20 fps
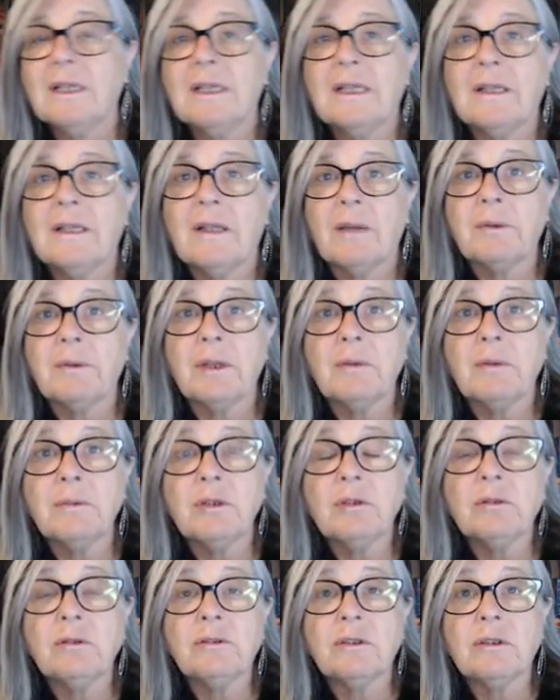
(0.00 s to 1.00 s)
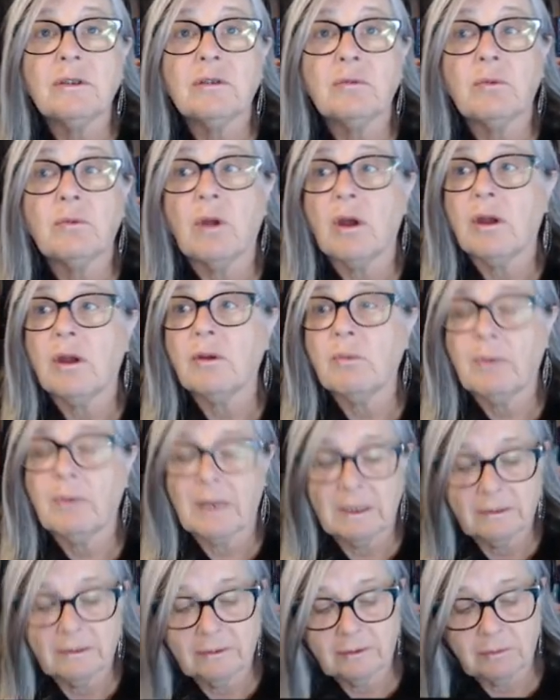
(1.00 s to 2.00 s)
I'm going to be using the
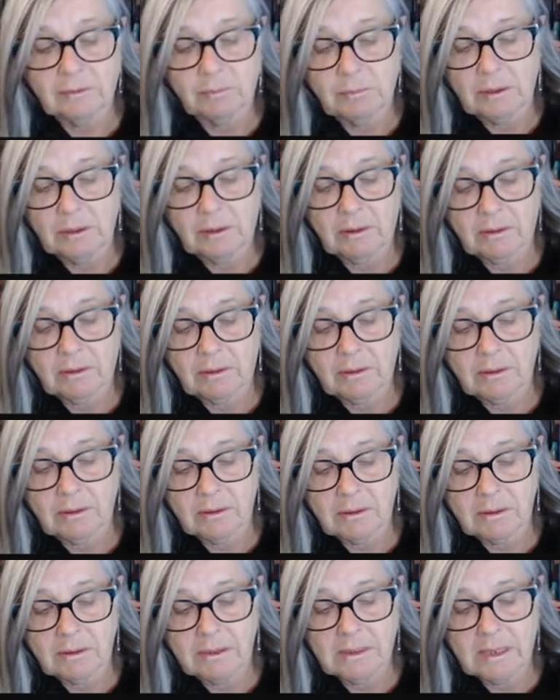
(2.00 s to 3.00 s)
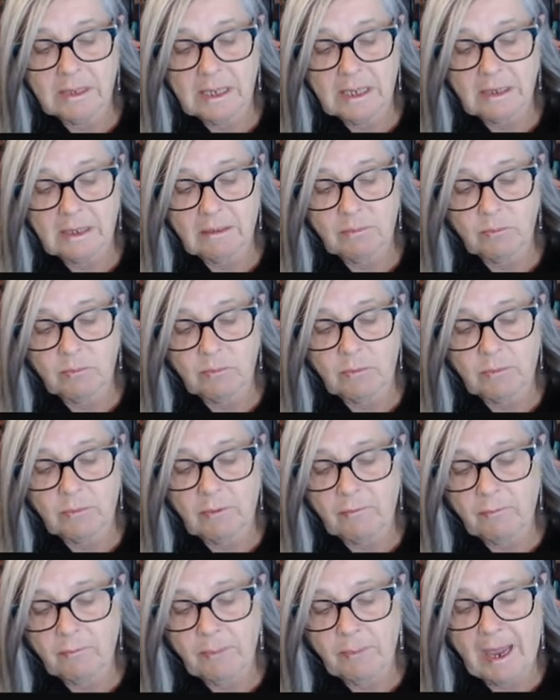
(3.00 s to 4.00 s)
Rider-Waite-Smith deck of
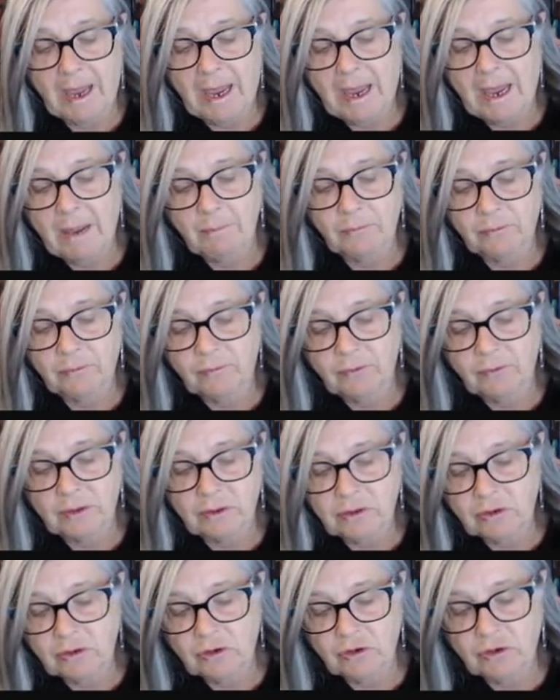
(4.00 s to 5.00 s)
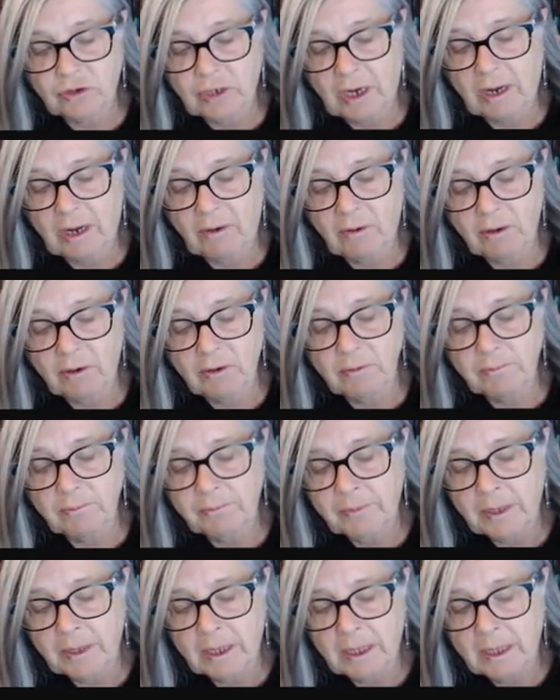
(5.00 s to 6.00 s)
Pam's Vintage Tarot.
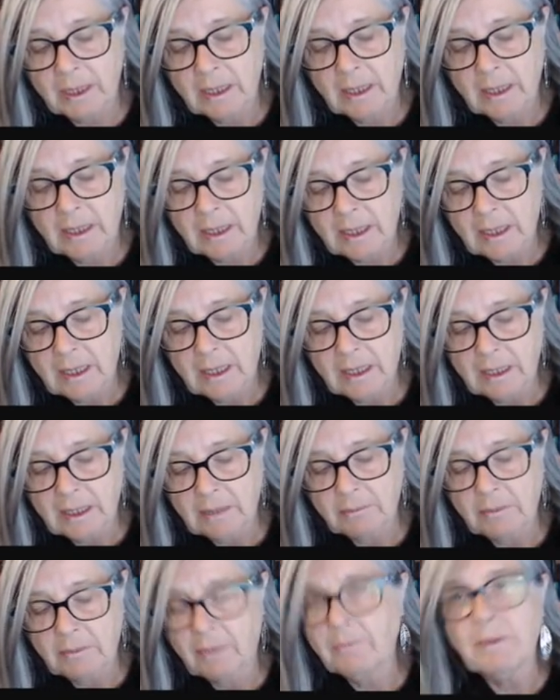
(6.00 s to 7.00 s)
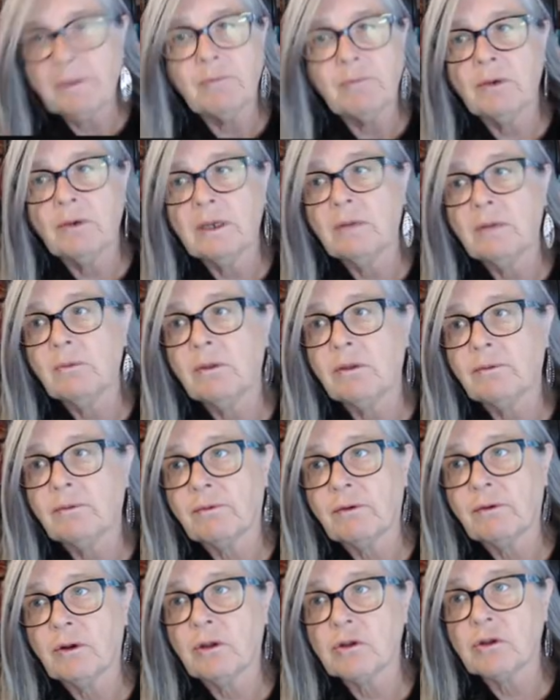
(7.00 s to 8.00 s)
I've been reading with it for a
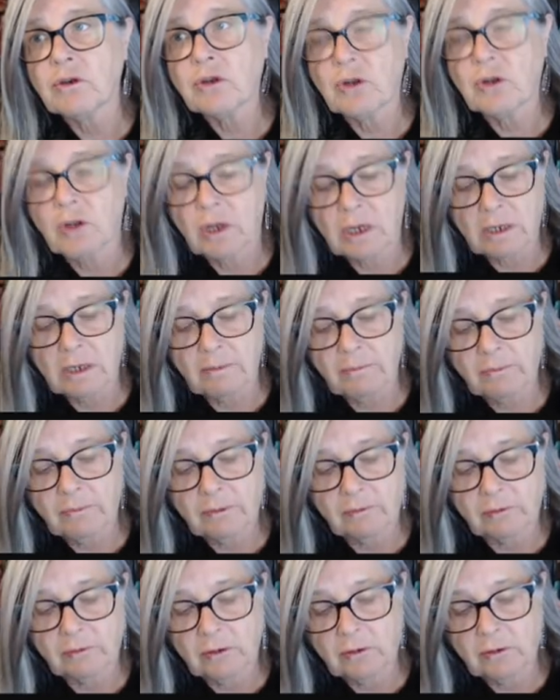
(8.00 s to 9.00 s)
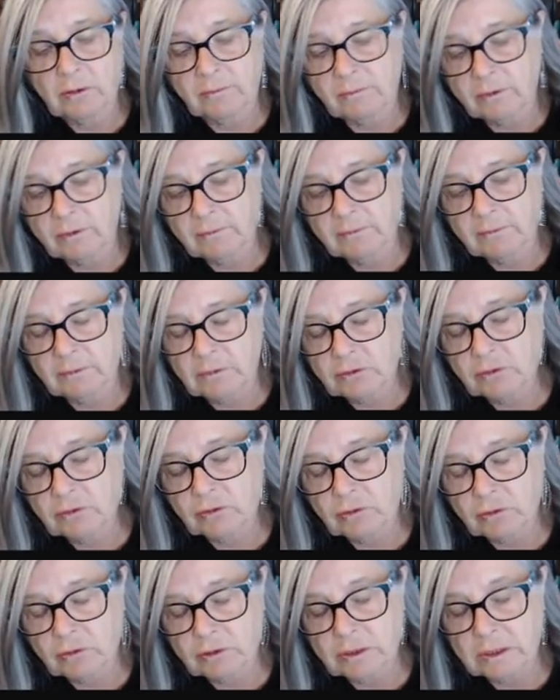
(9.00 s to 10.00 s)
long time, so I've got a very strong
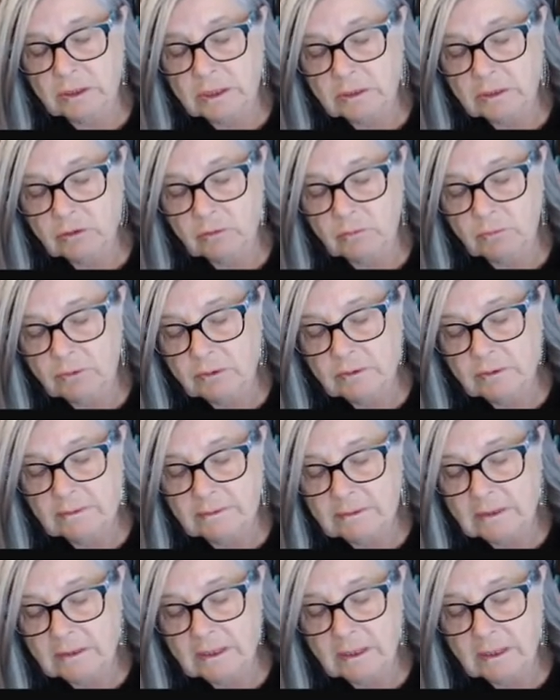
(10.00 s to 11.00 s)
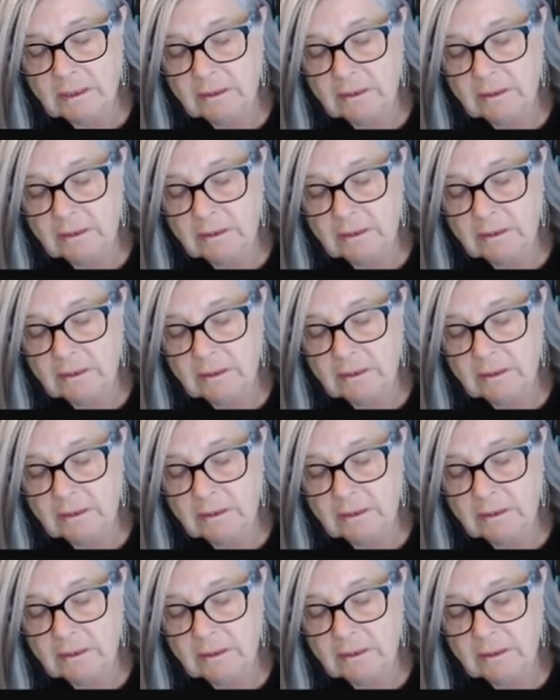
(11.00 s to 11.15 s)
connection with this deck.